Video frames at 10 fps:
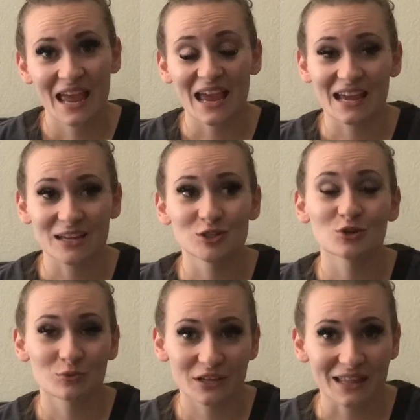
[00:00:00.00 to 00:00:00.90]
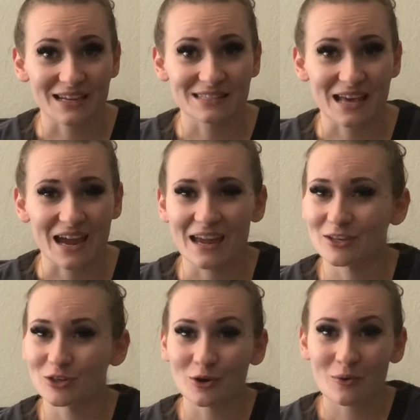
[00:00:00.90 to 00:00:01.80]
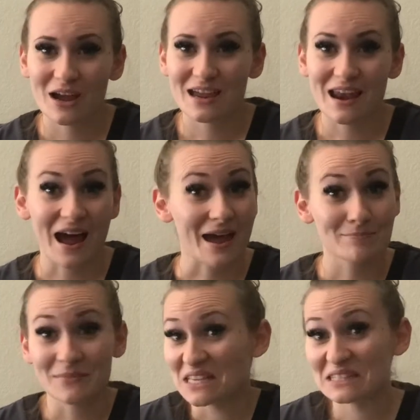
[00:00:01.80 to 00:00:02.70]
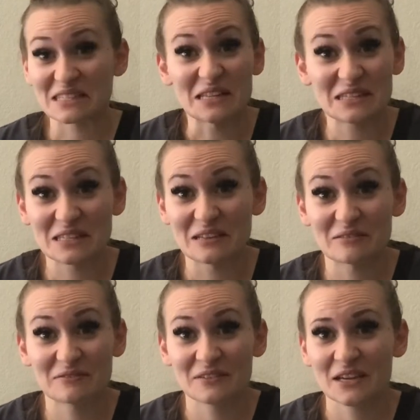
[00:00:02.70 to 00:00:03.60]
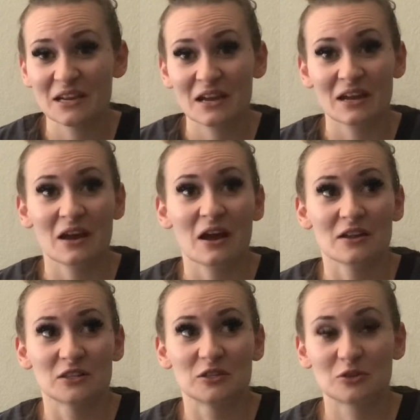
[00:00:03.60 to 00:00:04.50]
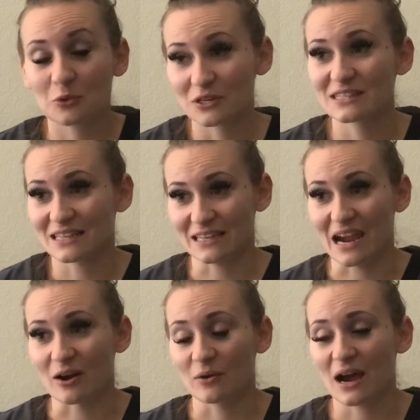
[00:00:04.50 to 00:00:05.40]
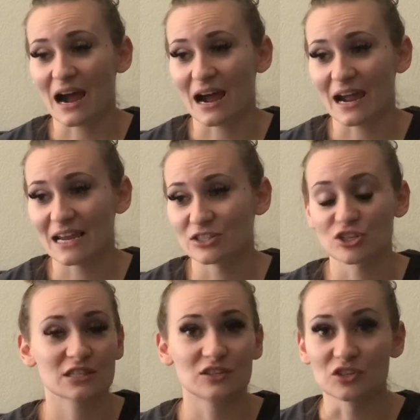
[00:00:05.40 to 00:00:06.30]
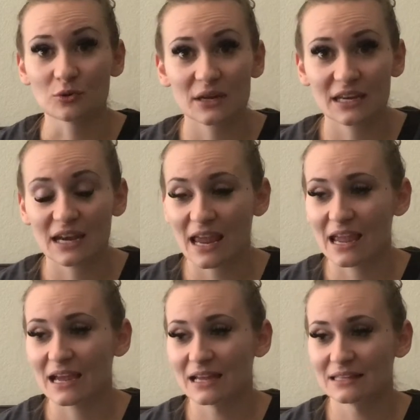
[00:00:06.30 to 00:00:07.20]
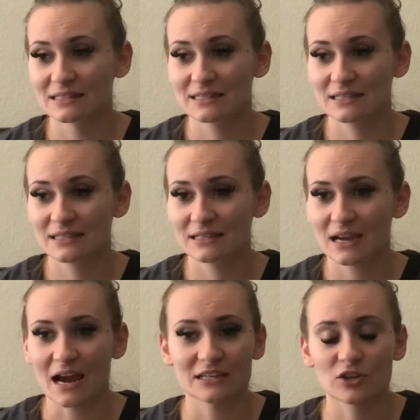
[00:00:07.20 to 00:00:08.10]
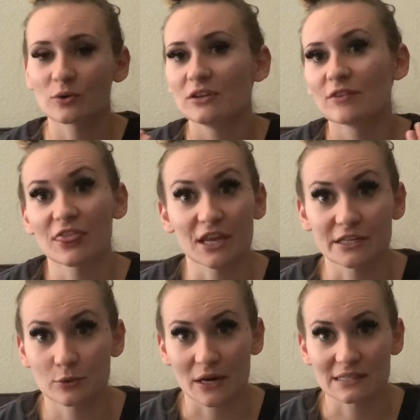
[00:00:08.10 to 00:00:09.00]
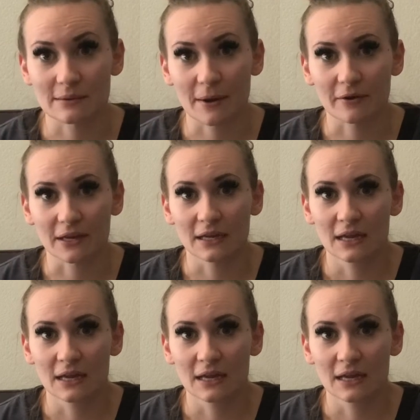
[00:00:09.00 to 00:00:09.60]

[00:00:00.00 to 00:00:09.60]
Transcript: And you'll realize that. And you know what? I'm insensitive towards it now. I just do it and I don't even think twice about it.